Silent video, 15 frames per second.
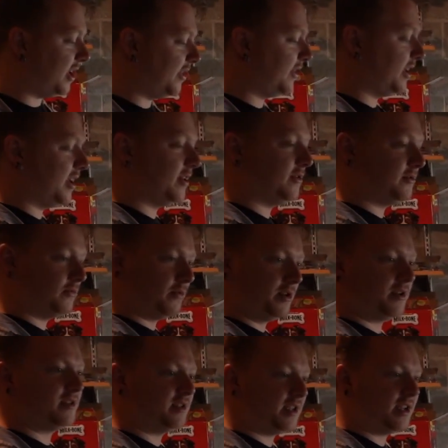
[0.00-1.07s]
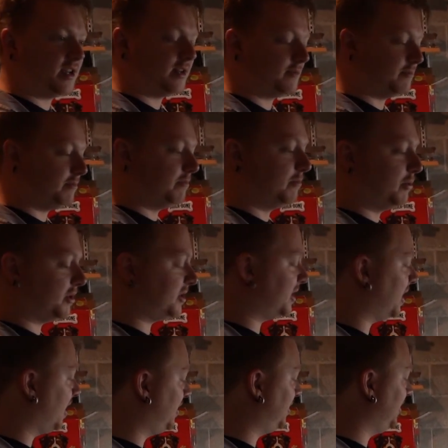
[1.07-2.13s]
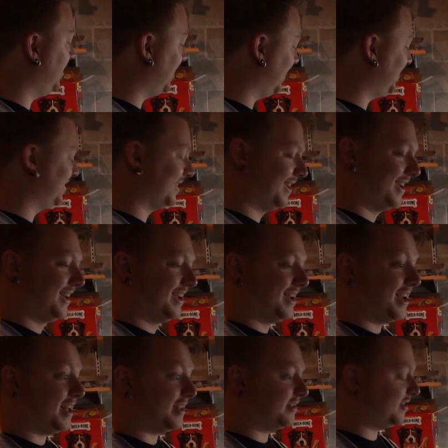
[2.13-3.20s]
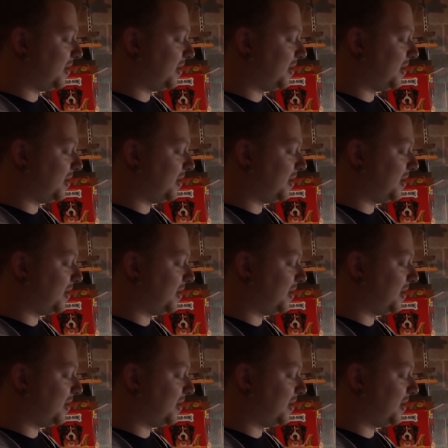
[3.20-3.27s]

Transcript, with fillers: and then when you see it put together, it's it's